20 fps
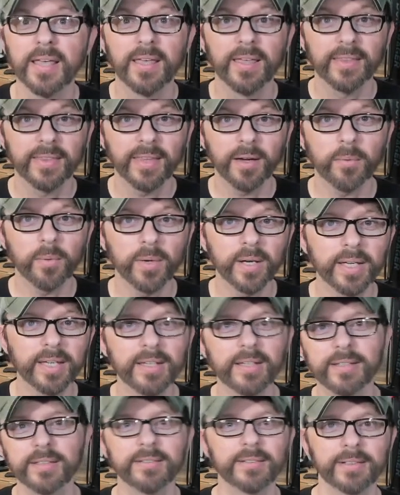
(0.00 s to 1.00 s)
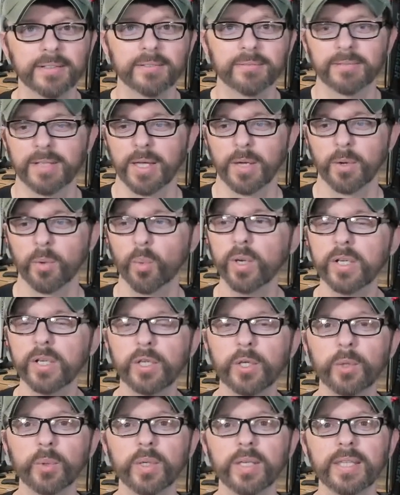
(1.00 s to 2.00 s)
That way, you know, we're
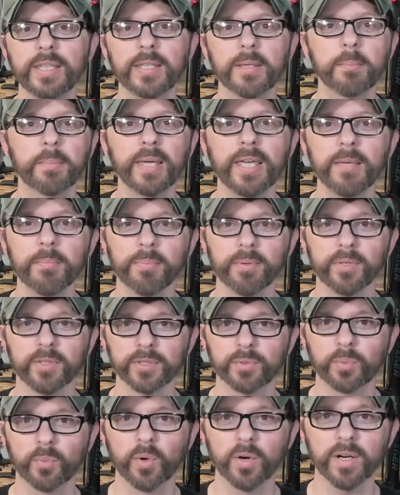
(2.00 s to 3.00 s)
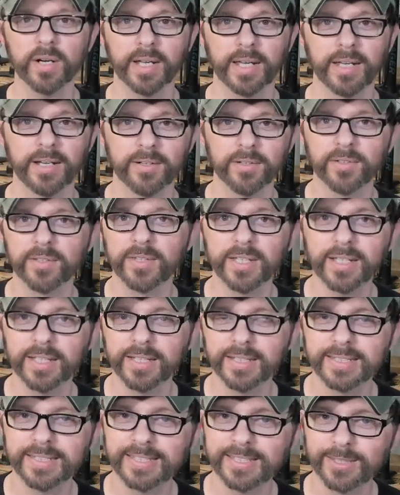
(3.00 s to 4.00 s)
doing the people's work here, the
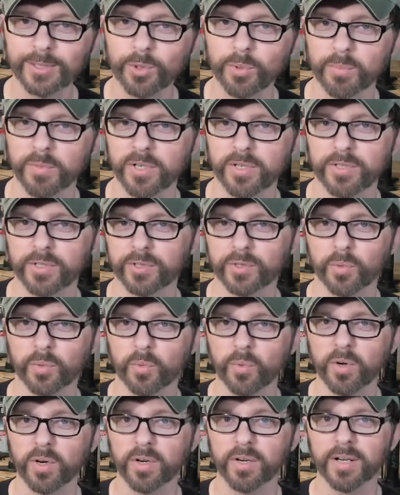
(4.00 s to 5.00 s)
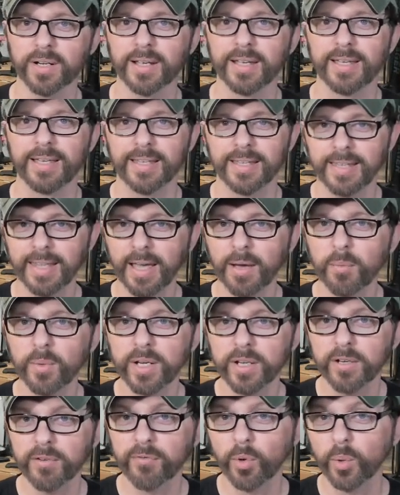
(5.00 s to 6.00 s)
consumer's work. That way
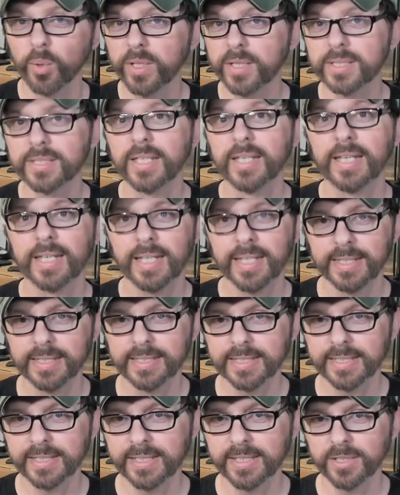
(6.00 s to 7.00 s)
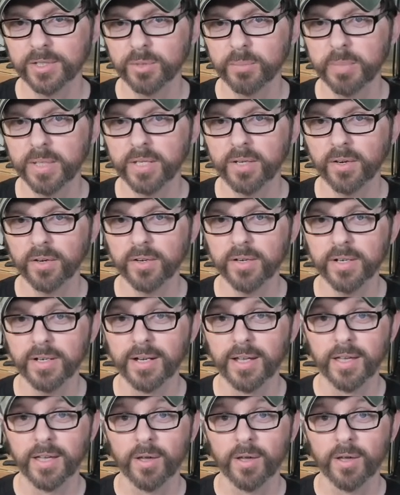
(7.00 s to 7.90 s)
your voice can still be heard.